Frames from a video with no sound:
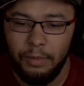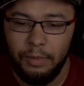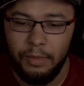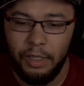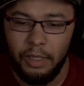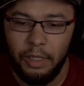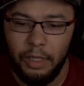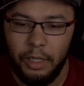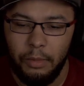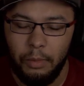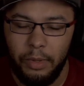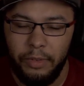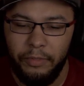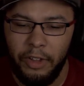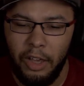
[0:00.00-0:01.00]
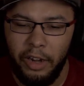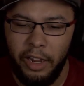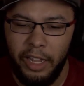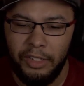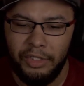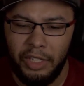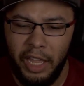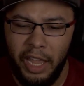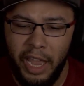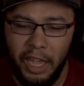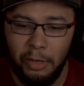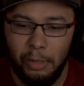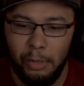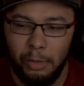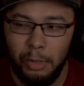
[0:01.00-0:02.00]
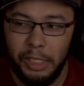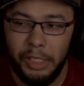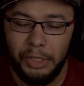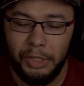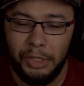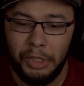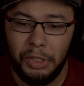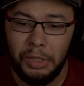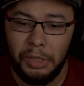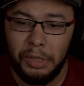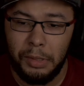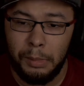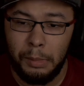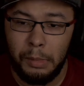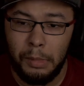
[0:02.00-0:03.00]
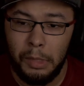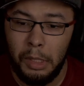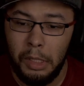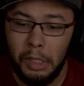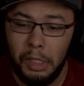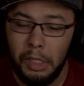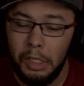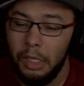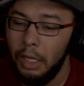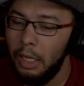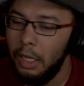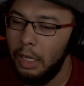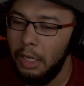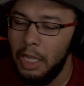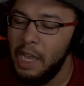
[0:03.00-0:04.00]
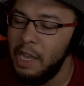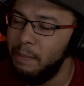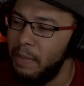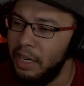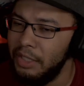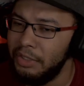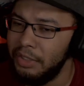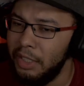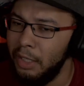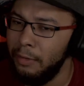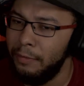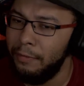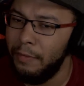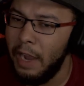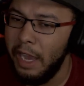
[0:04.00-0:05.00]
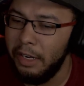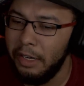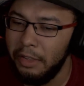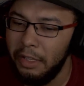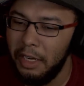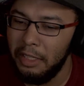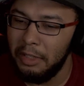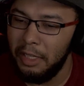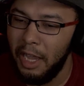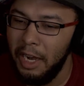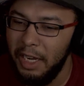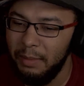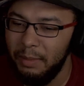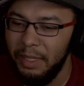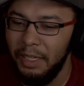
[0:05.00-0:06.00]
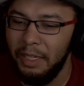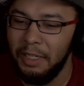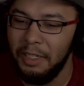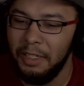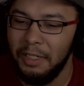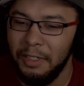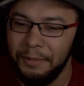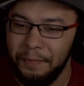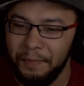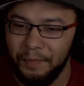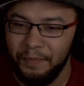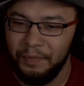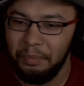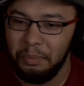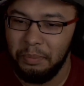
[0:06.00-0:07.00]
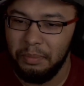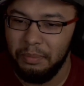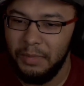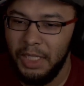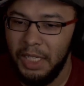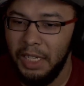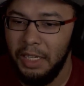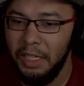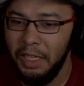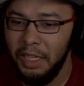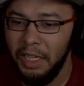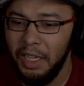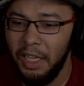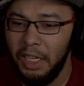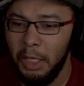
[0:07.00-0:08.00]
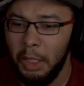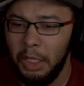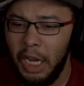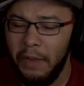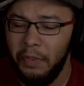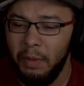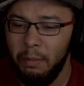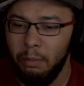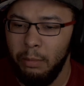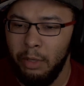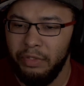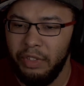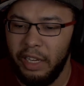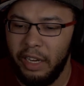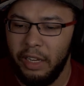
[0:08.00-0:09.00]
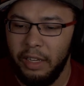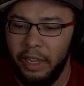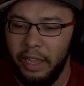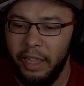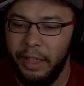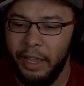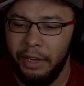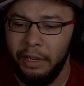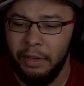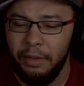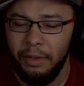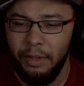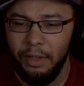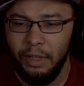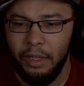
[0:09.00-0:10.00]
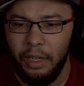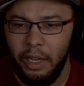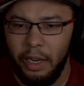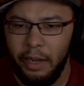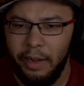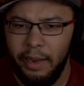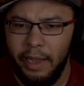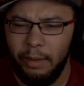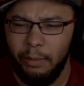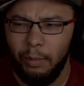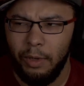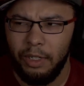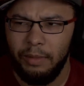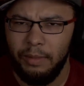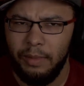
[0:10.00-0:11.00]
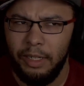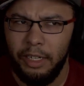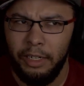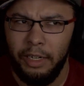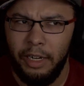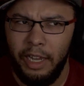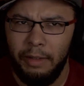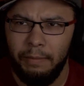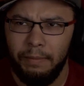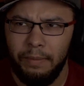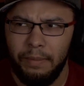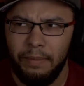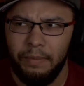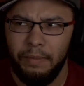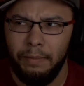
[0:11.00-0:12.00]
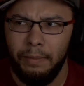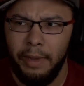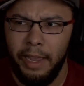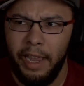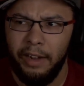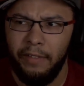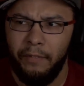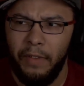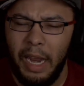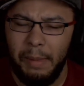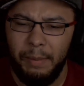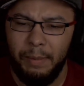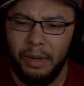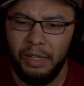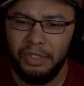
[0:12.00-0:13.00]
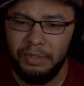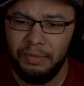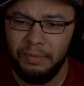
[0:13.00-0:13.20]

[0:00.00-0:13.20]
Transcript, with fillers: And we found Ed's dad, who is a lot better skilled fighter than I thought he'd be yeah, he uh, definitely moves like an Ed, an Edward, an Ed family person.